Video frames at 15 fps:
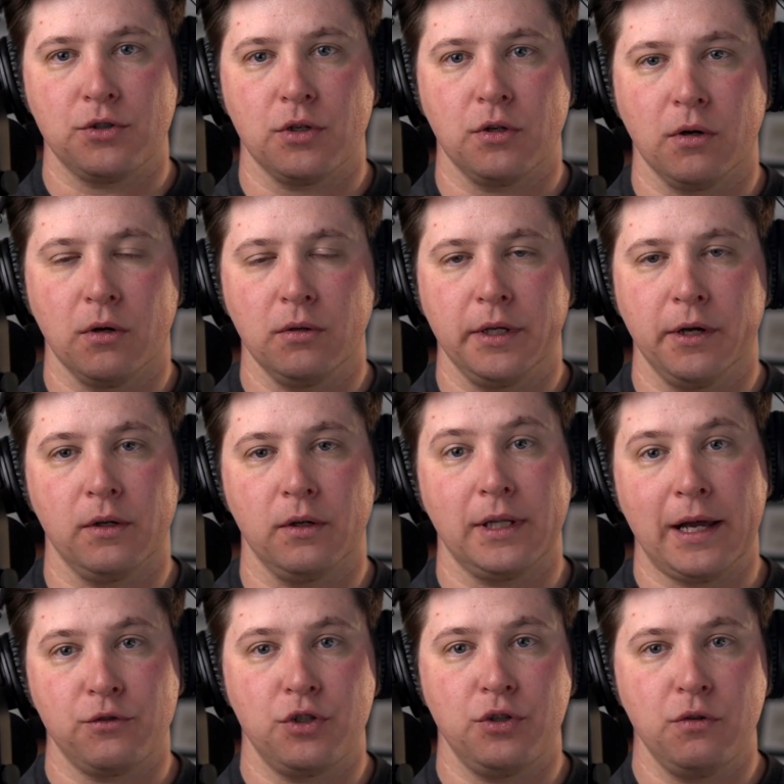earlier,
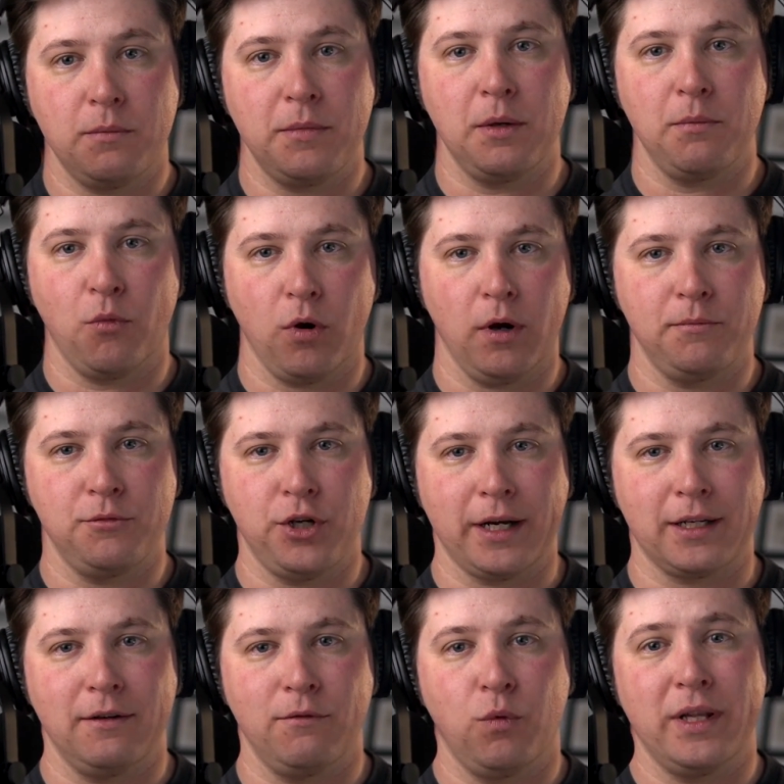allows you to be more
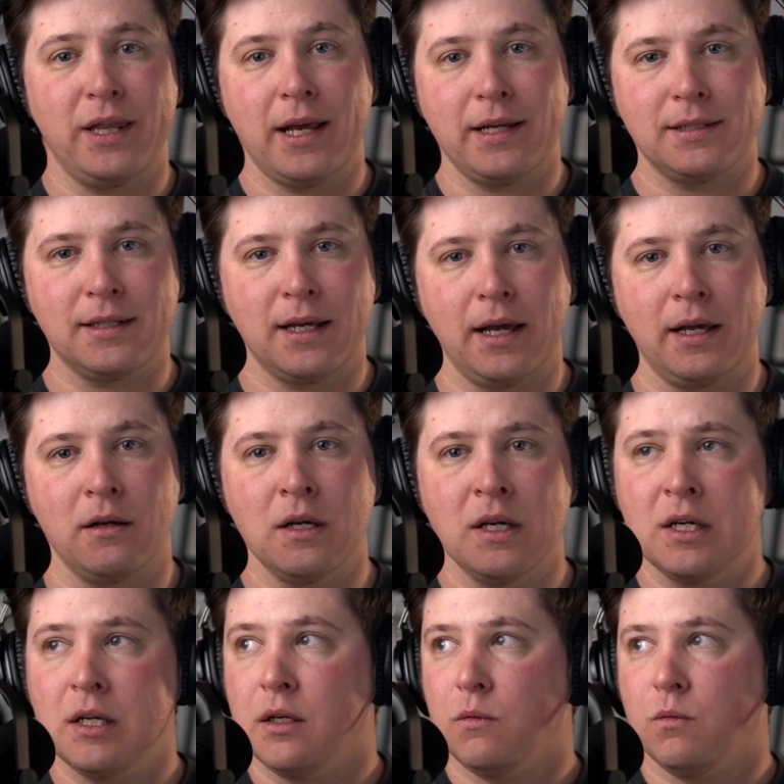objective when they say,
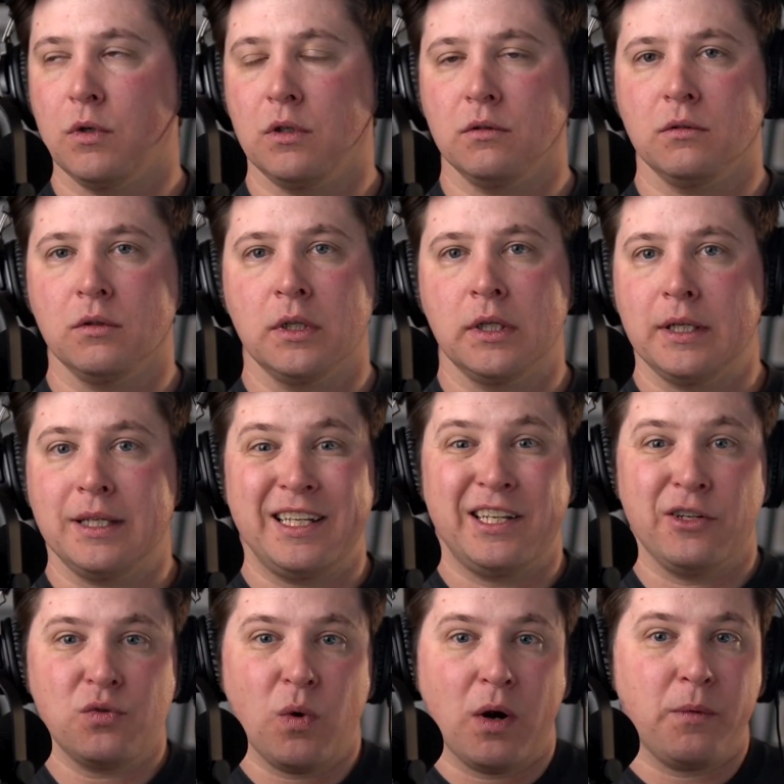well,
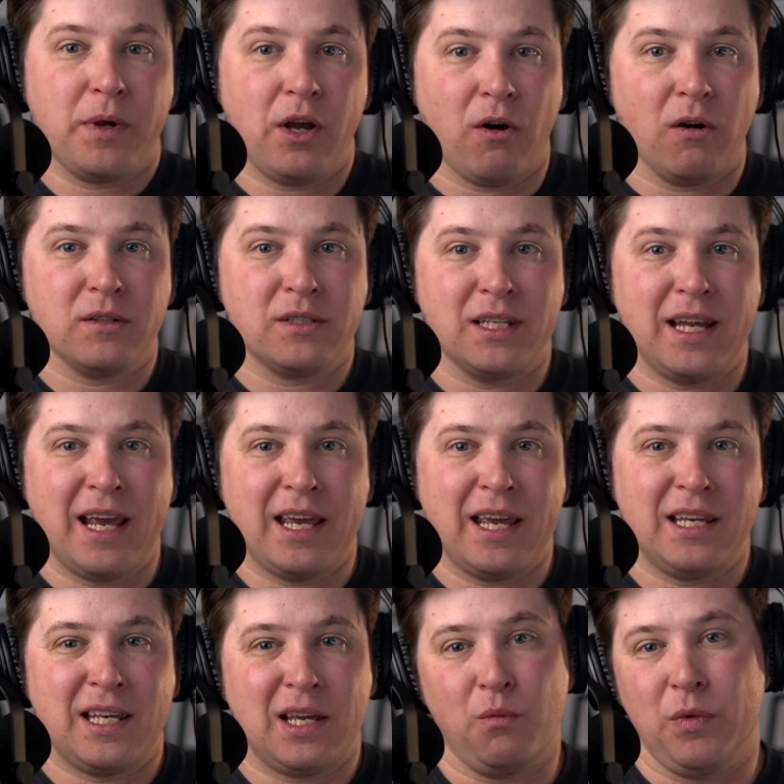here's where we are today.
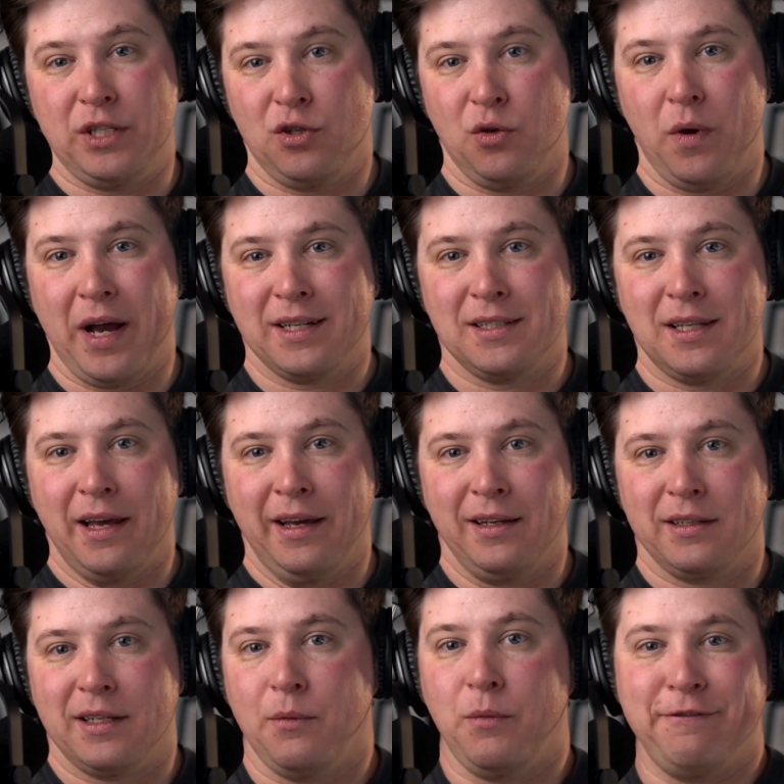Can we 2x
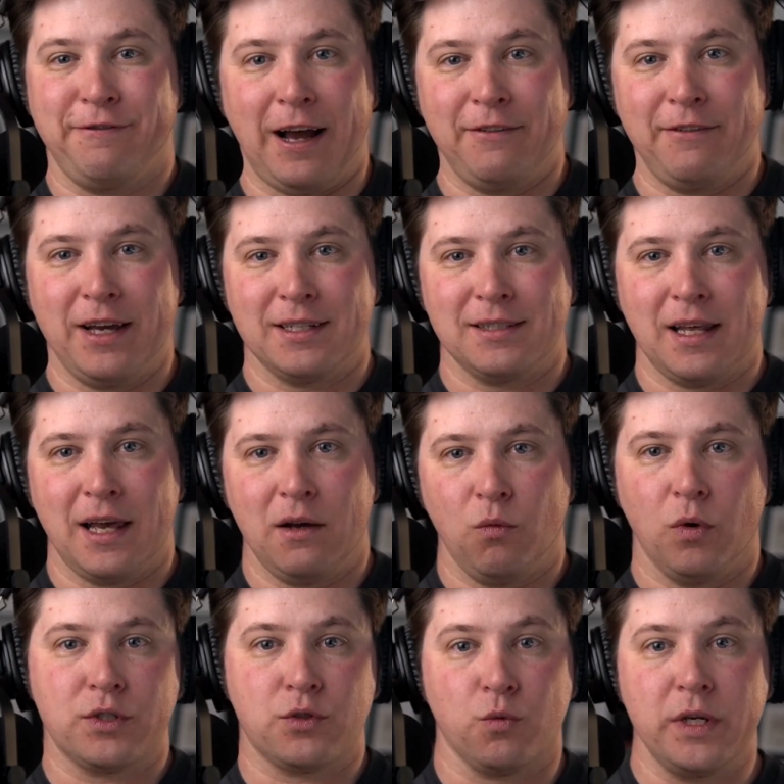that? Can we 5x that?
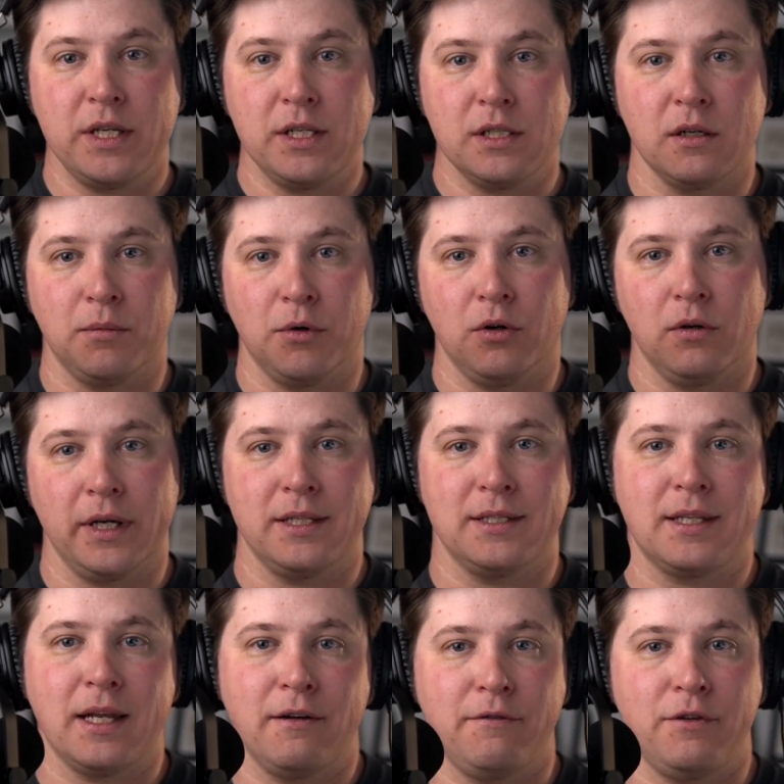What's reasonable?
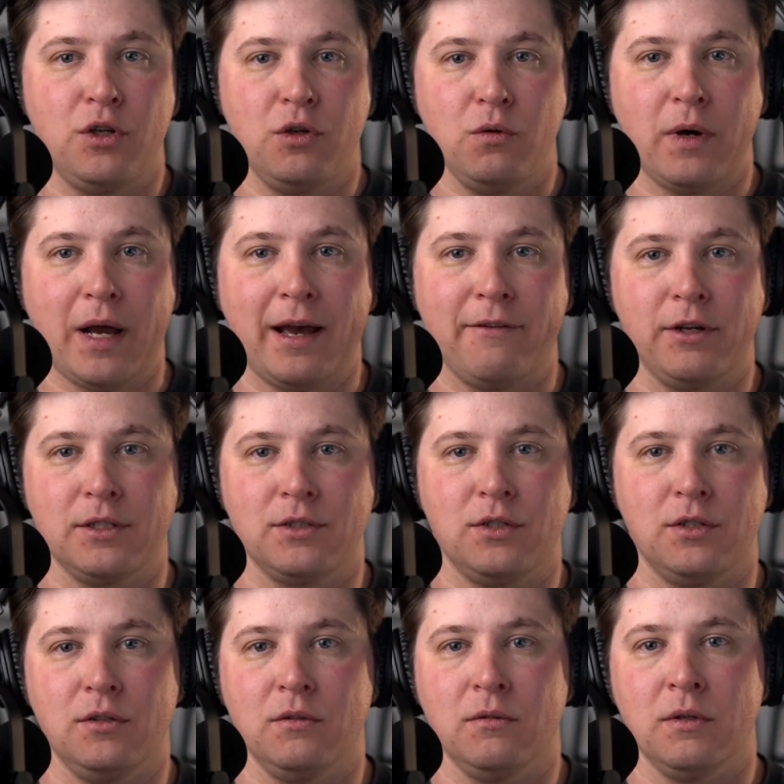Instead of you having to